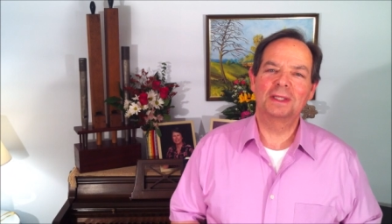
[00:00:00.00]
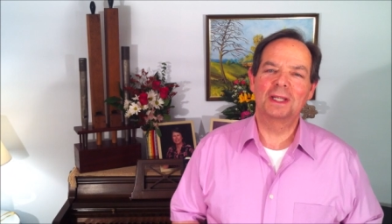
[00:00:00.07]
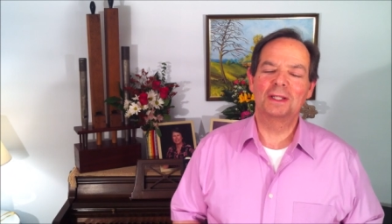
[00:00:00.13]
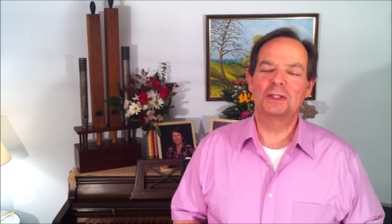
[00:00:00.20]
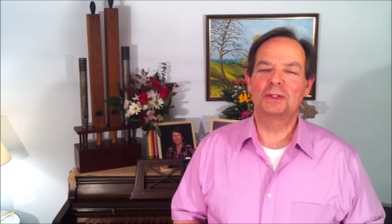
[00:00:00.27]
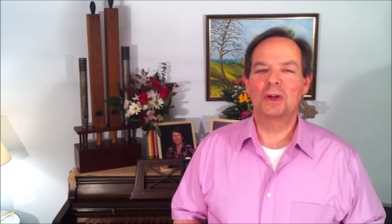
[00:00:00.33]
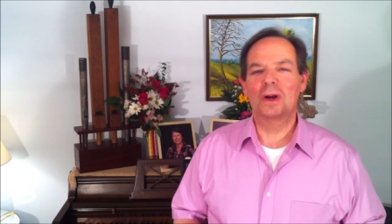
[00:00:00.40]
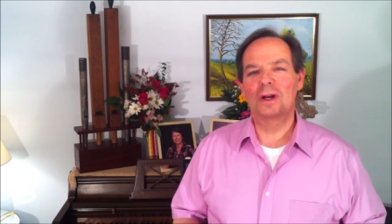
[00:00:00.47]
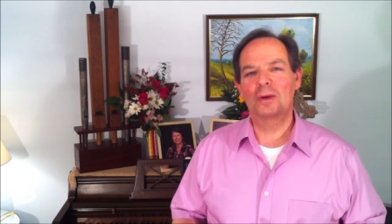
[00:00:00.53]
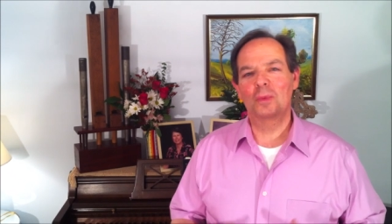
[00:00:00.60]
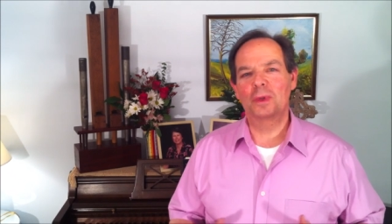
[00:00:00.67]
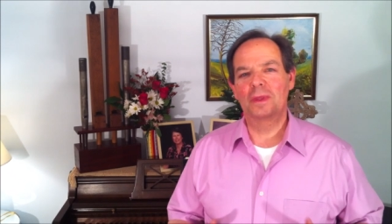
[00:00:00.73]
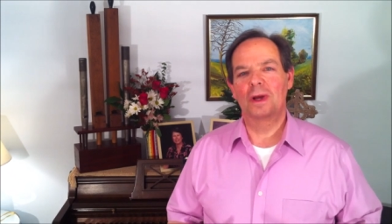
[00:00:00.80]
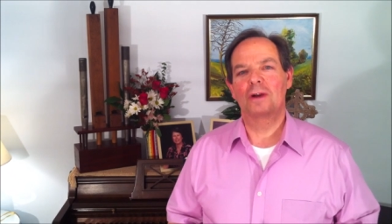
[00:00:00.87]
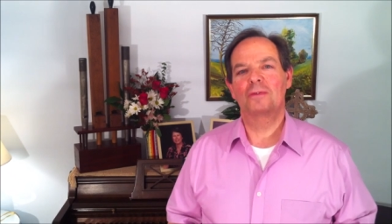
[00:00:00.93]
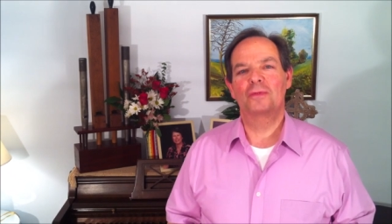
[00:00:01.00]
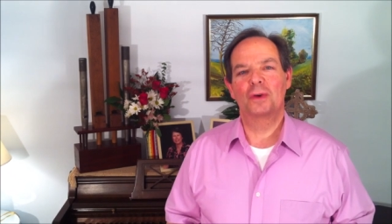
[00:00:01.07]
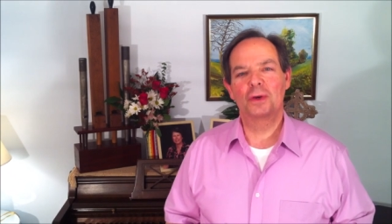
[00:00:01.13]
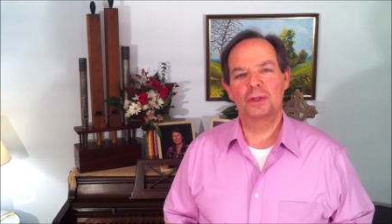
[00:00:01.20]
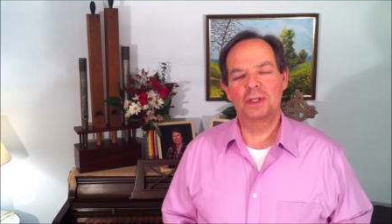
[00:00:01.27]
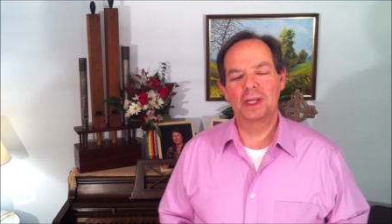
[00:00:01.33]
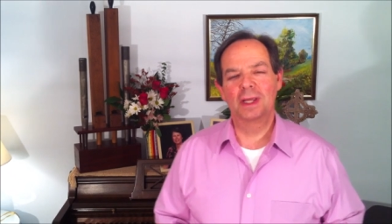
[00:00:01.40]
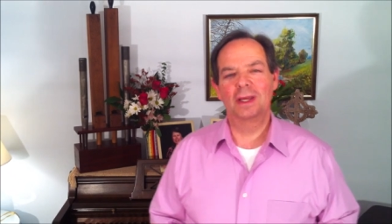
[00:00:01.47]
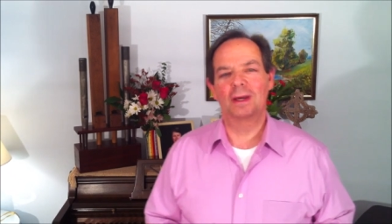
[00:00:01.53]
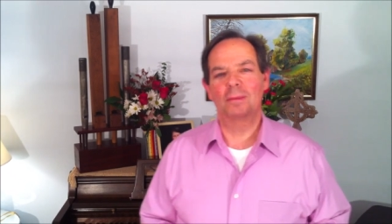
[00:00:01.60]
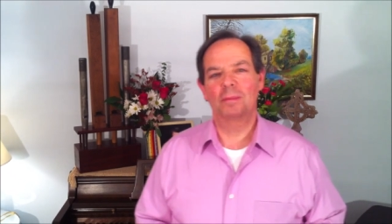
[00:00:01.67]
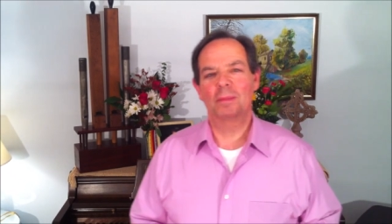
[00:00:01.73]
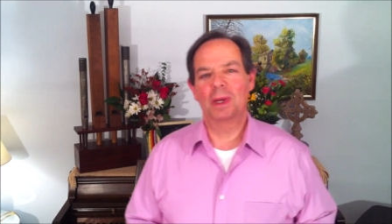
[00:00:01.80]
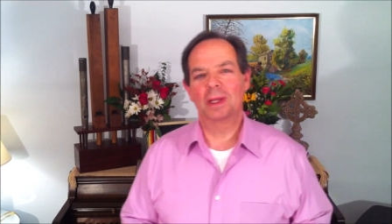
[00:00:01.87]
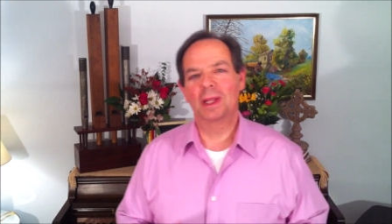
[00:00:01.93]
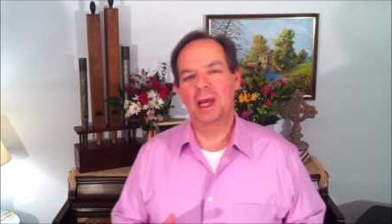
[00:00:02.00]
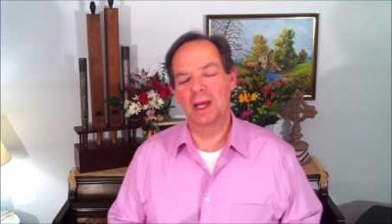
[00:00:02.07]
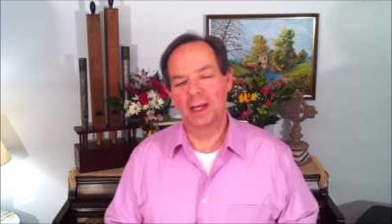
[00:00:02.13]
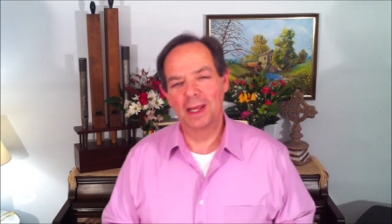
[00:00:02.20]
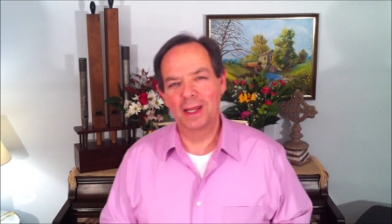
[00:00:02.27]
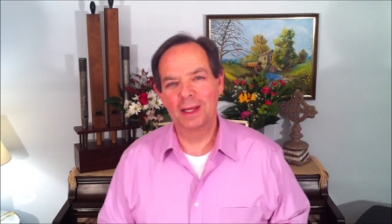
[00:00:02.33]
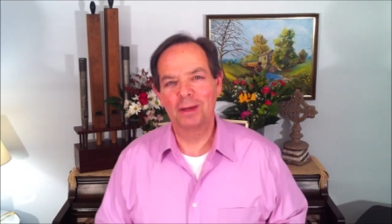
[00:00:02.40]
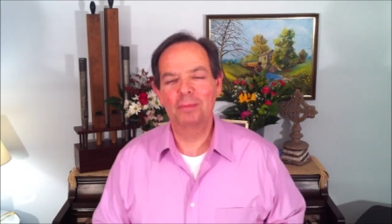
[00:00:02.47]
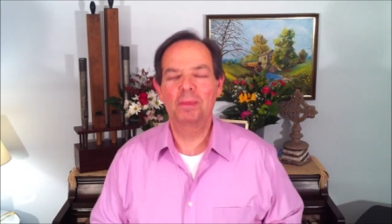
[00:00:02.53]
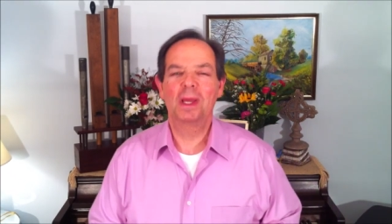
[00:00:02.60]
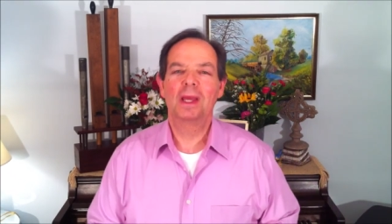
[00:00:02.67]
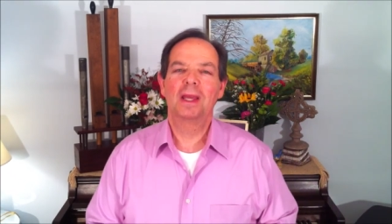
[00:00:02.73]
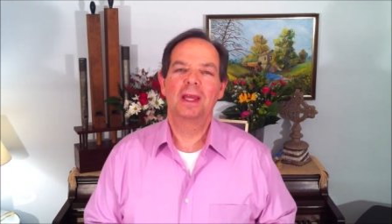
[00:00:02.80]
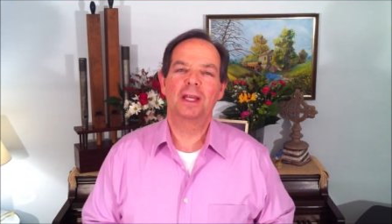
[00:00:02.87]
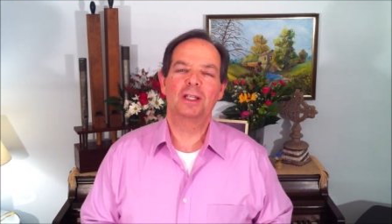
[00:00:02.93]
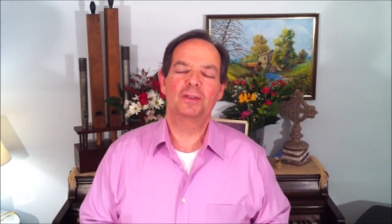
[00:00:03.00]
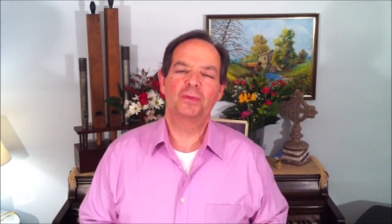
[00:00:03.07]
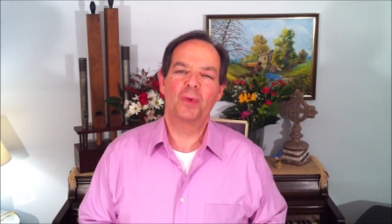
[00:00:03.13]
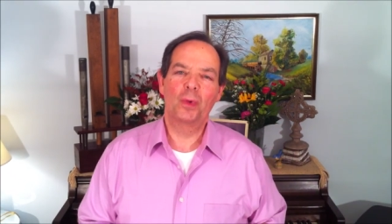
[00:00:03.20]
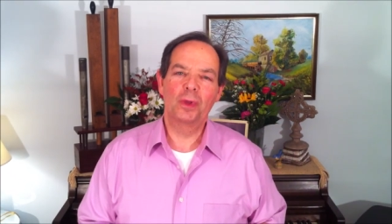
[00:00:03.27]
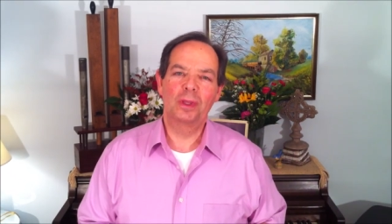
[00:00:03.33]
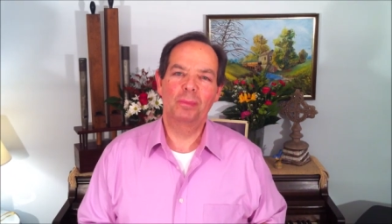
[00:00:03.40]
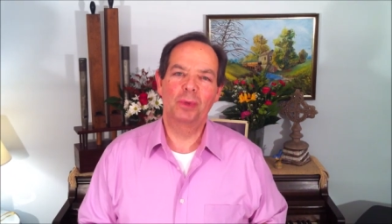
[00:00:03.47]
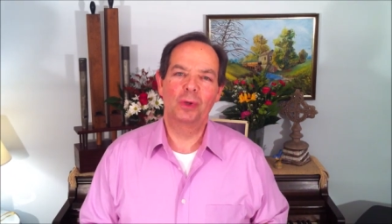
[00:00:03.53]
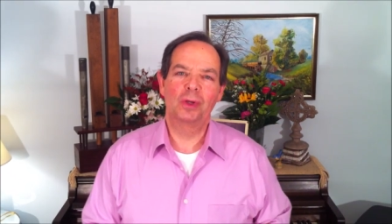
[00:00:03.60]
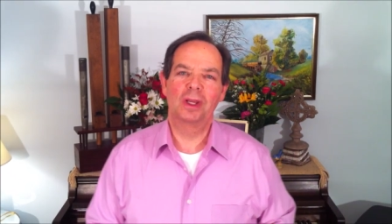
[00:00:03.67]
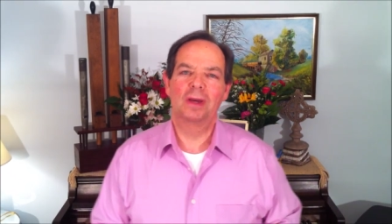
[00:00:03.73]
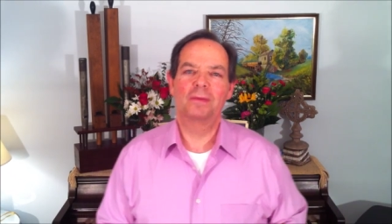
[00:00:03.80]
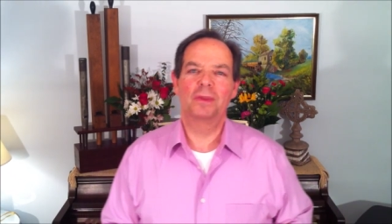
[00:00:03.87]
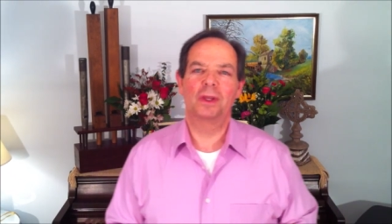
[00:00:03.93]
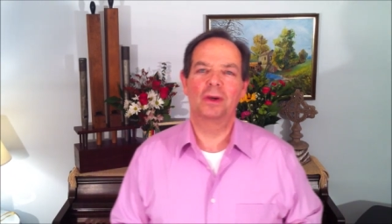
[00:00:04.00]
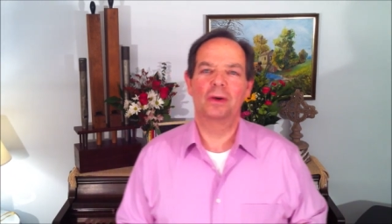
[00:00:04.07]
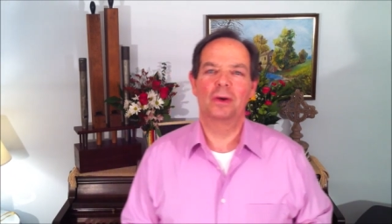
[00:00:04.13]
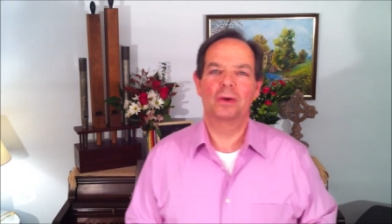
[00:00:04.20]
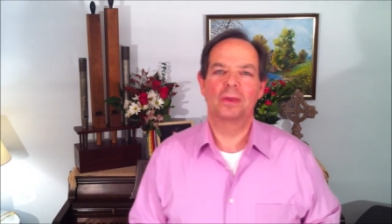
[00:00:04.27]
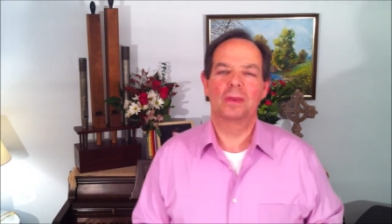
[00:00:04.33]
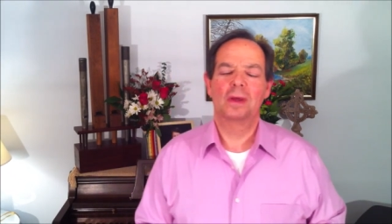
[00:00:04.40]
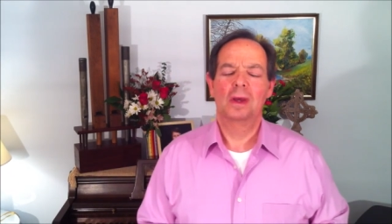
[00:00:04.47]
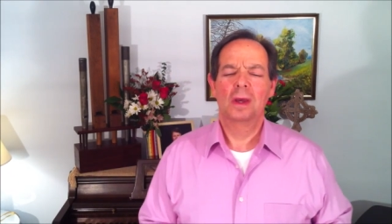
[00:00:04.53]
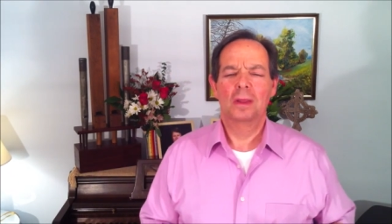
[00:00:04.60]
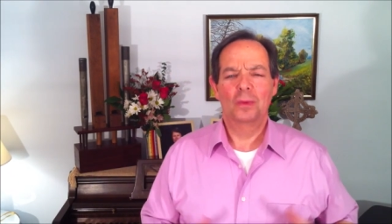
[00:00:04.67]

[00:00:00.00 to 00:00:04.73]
Get started with our first hymn, and that hymn is For the Beauty of the Earth.